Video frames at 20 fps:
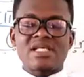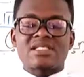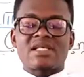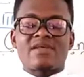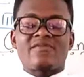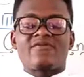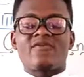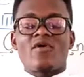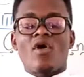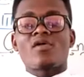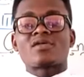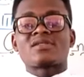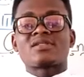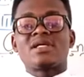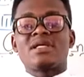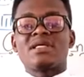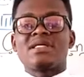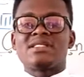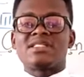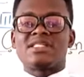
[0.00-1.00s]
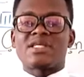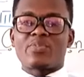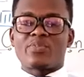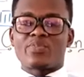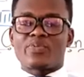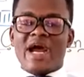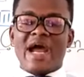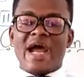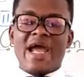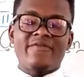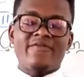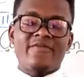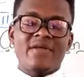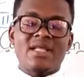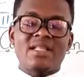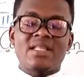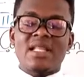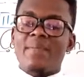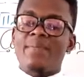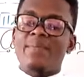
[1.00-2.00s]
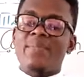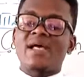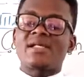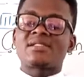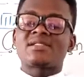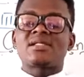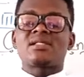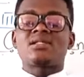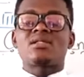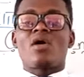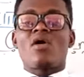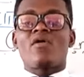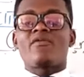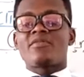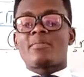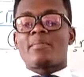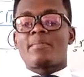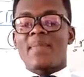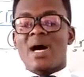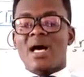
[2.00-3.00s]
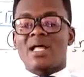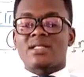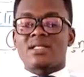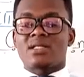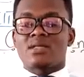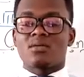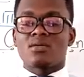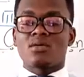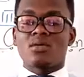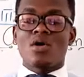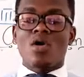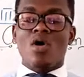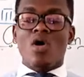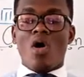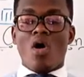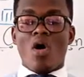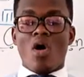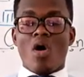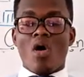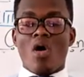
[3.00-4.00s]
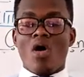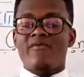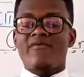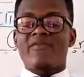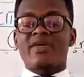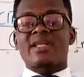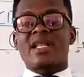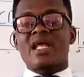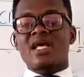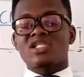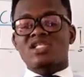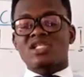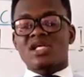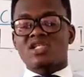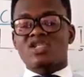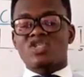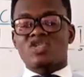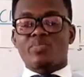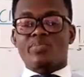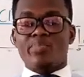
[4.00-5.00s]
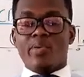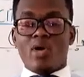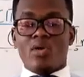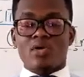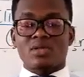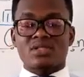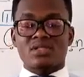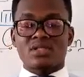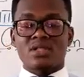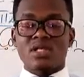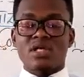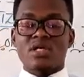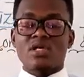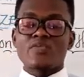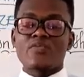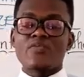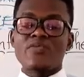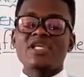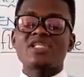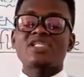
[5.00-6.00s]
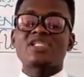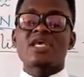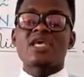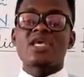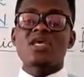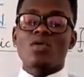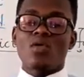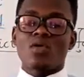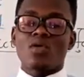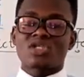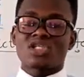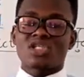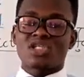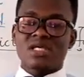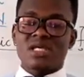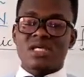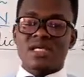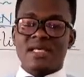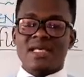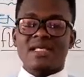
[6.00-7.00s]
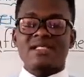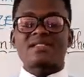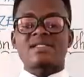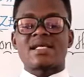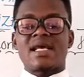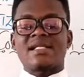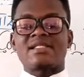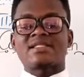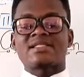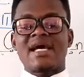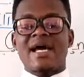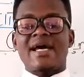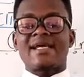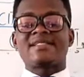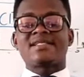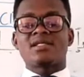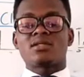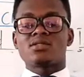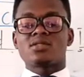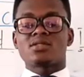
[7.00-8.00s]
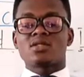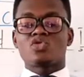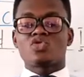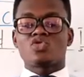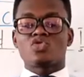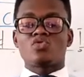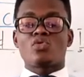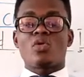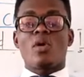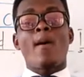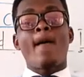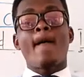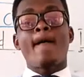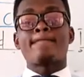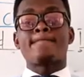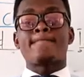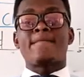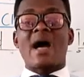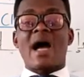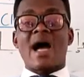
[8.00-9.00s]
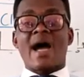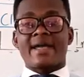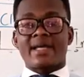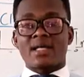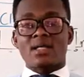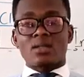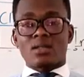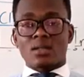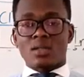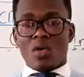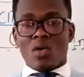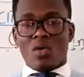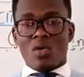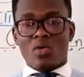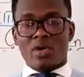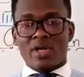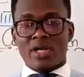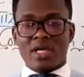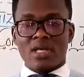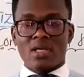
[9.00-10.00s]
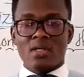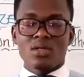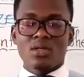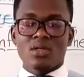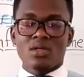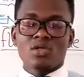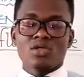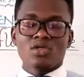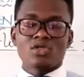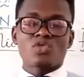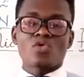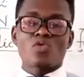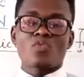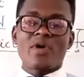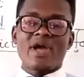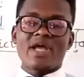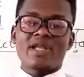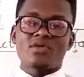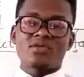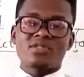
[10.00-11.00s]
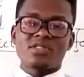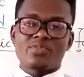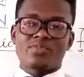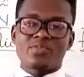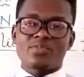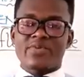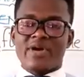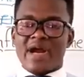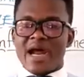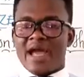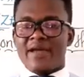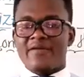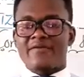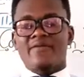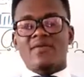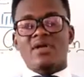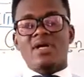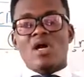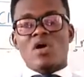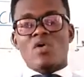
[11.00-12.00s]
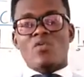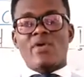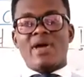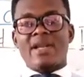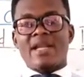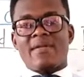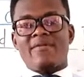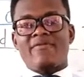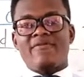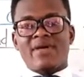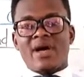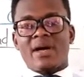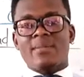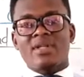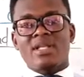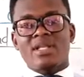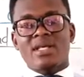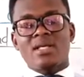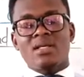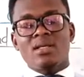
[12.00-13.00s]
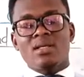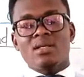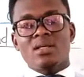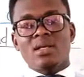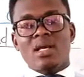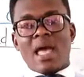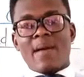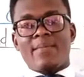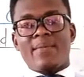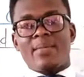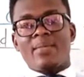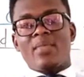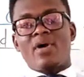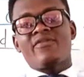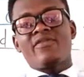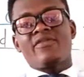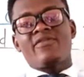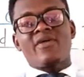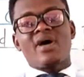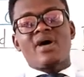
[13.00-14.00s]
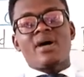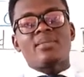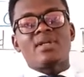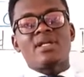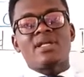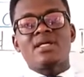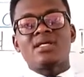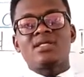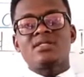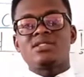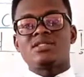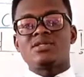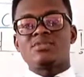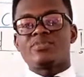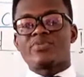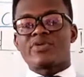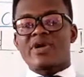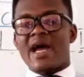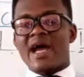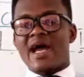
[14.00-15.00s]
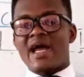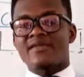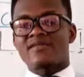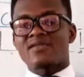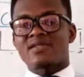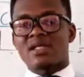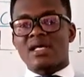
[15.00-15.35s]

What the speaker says: involves depriving a person of money or financial support which he or she is entitled to by law. Okay, so when you deprive, when a member of a family deprives